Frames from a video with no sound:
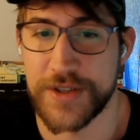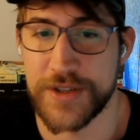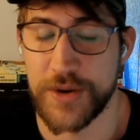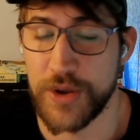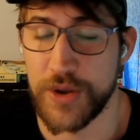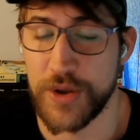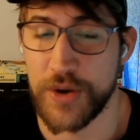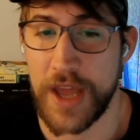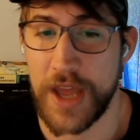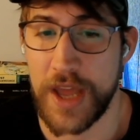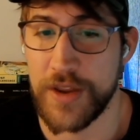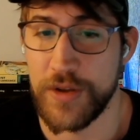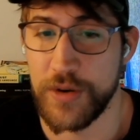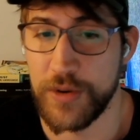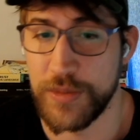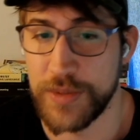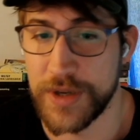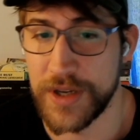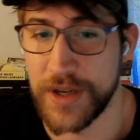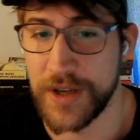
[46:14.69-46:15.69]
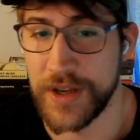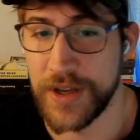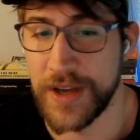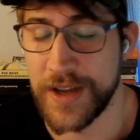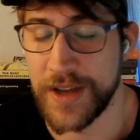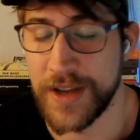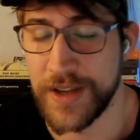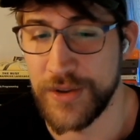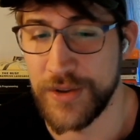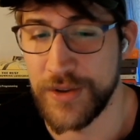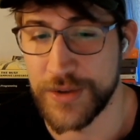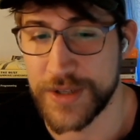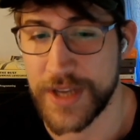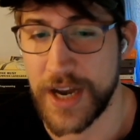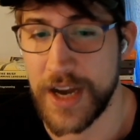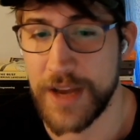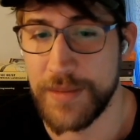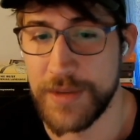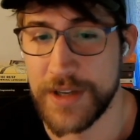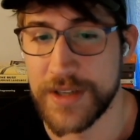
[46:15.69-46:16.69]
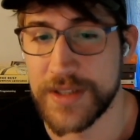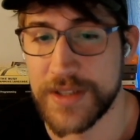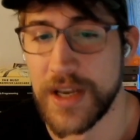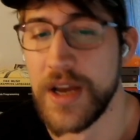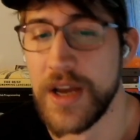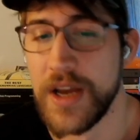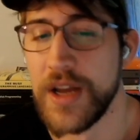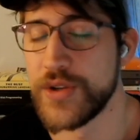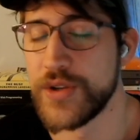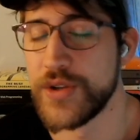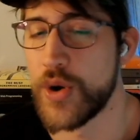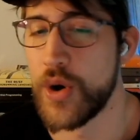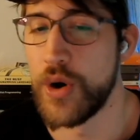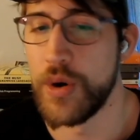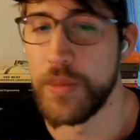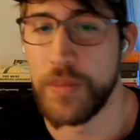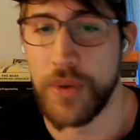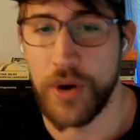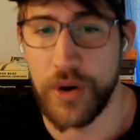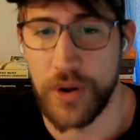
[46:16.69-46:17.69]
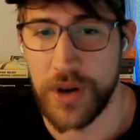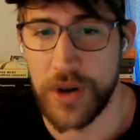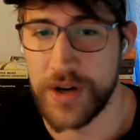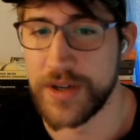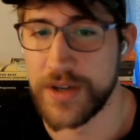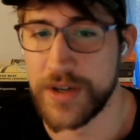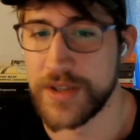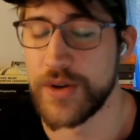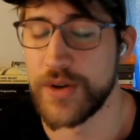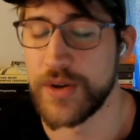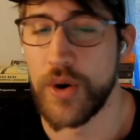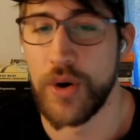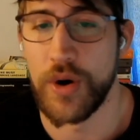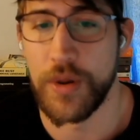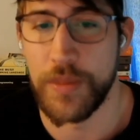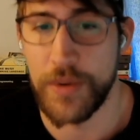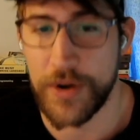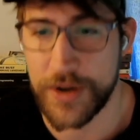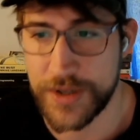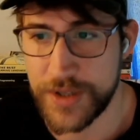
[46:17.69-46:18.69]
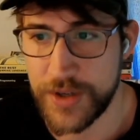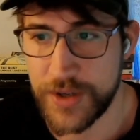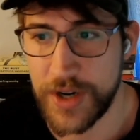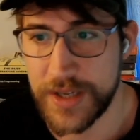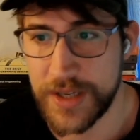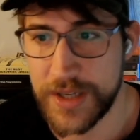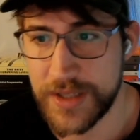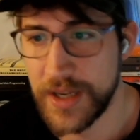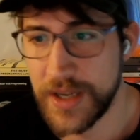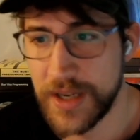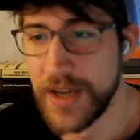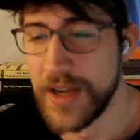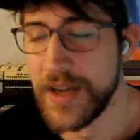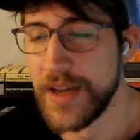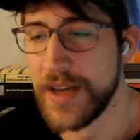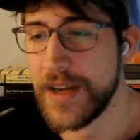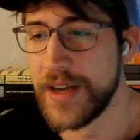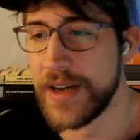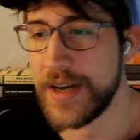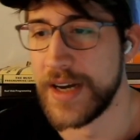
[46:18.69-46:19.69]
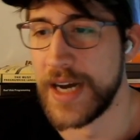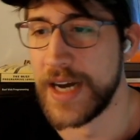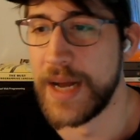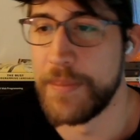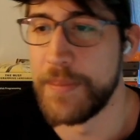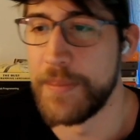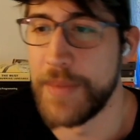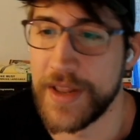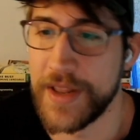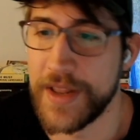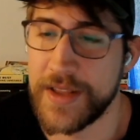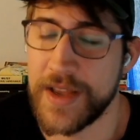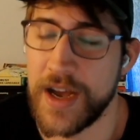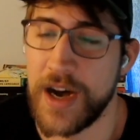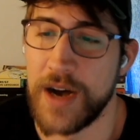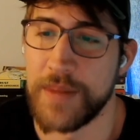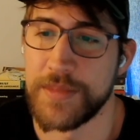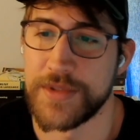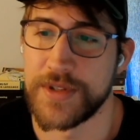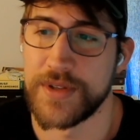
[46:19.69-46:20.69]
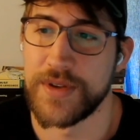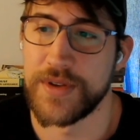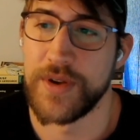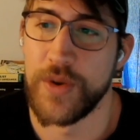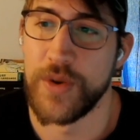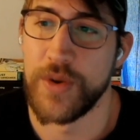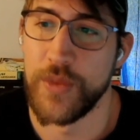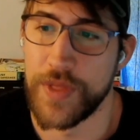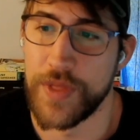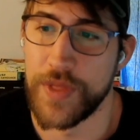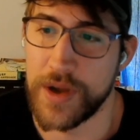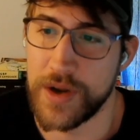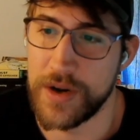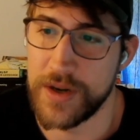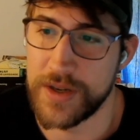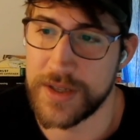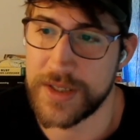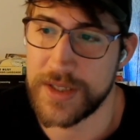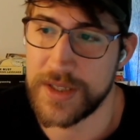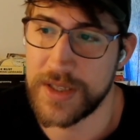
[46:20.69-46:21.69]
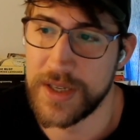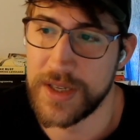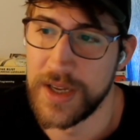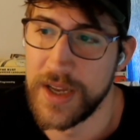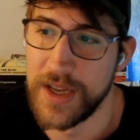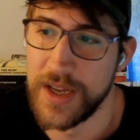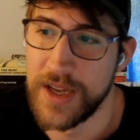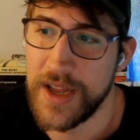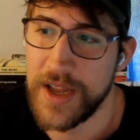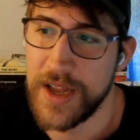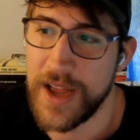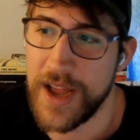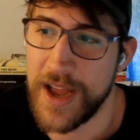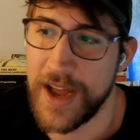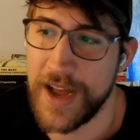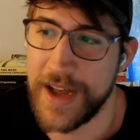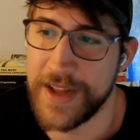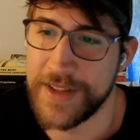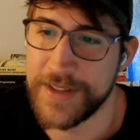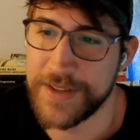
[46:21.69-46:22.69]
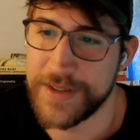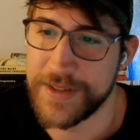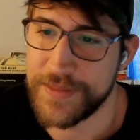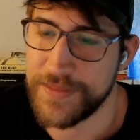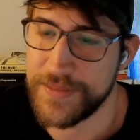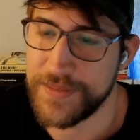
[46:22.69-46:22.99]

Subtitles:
So you can use IBIS to call polars, to call Postgres, but it comes with a cost. And